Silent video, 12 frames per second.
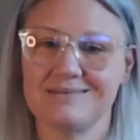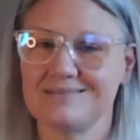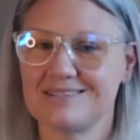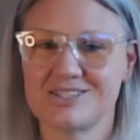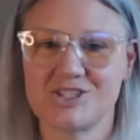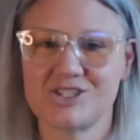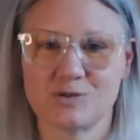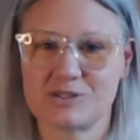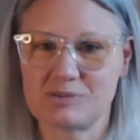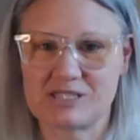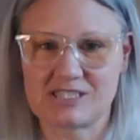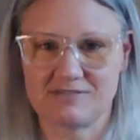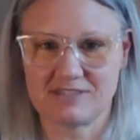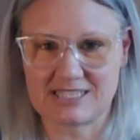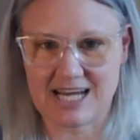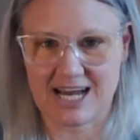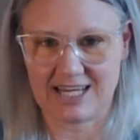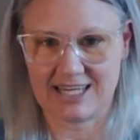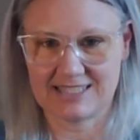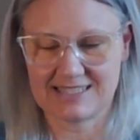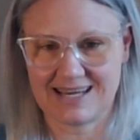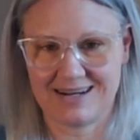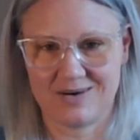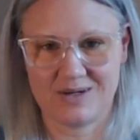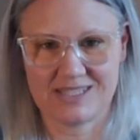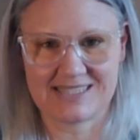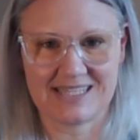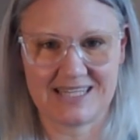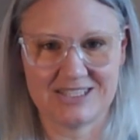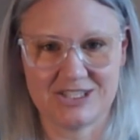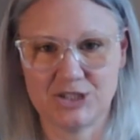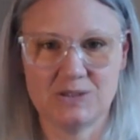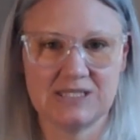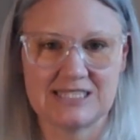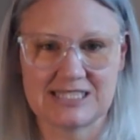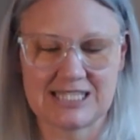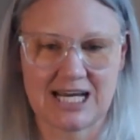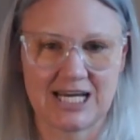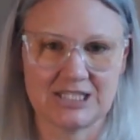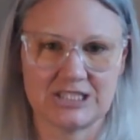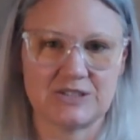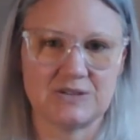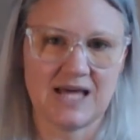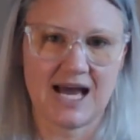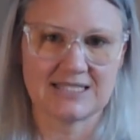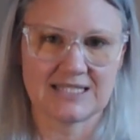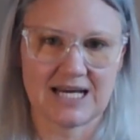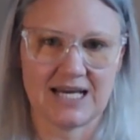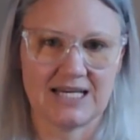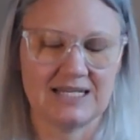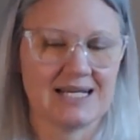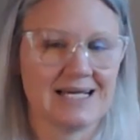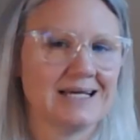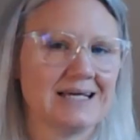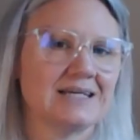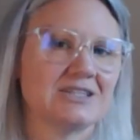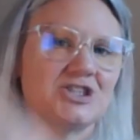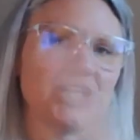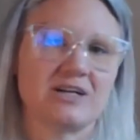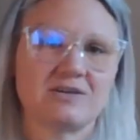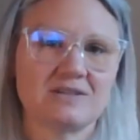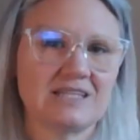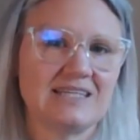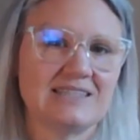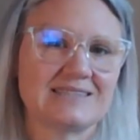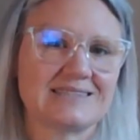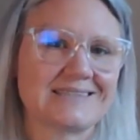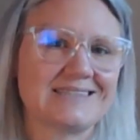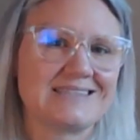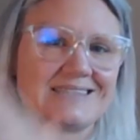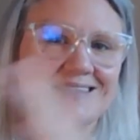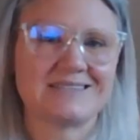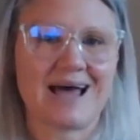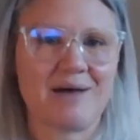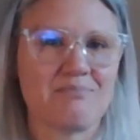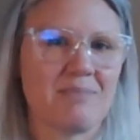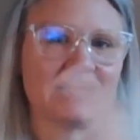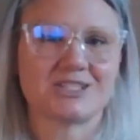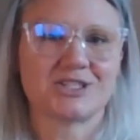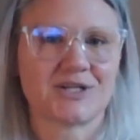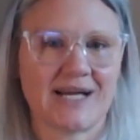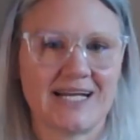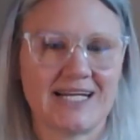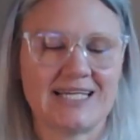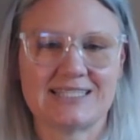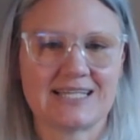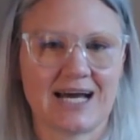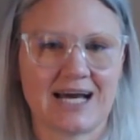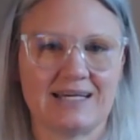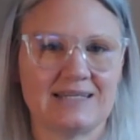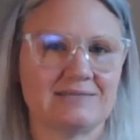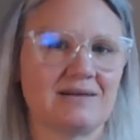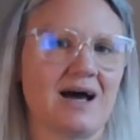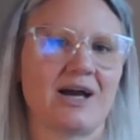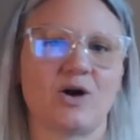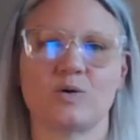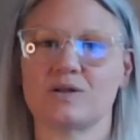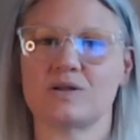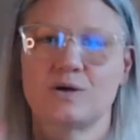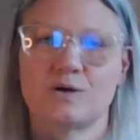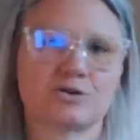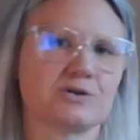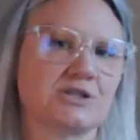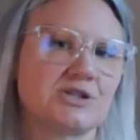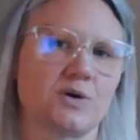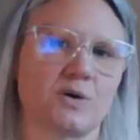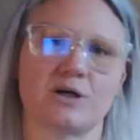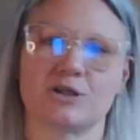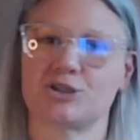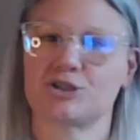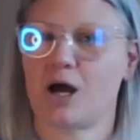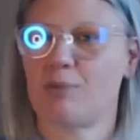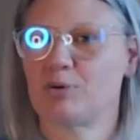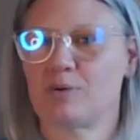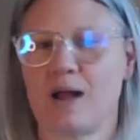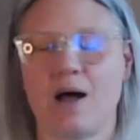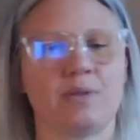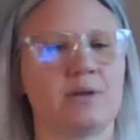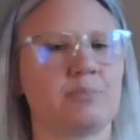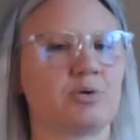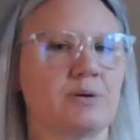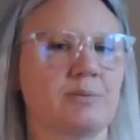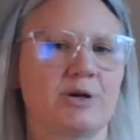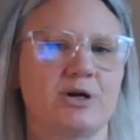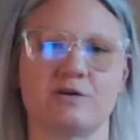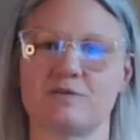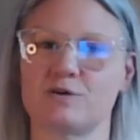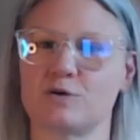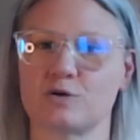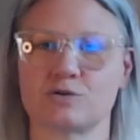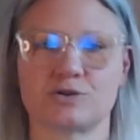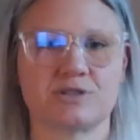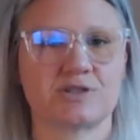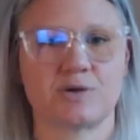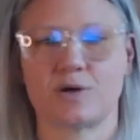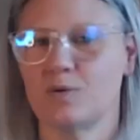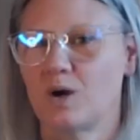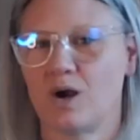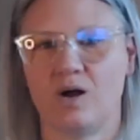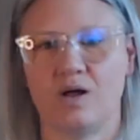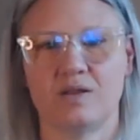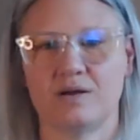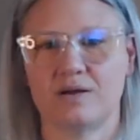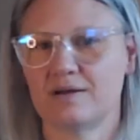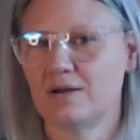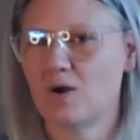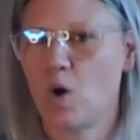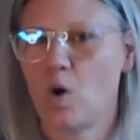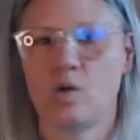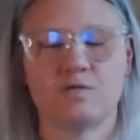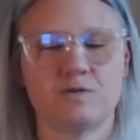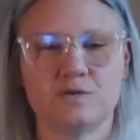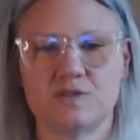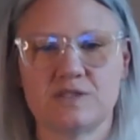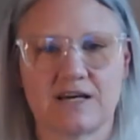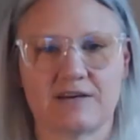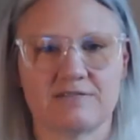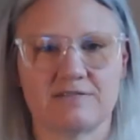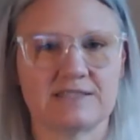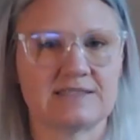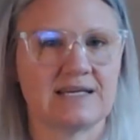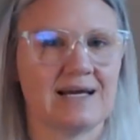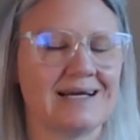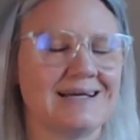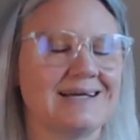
There's no specific diet. I don't want to say do this diet, do that diet. Generally, it's considered that Mediterranean diet. I go to the grocery store, shop around the perimeter of the grocery store where all the whole food stuff is,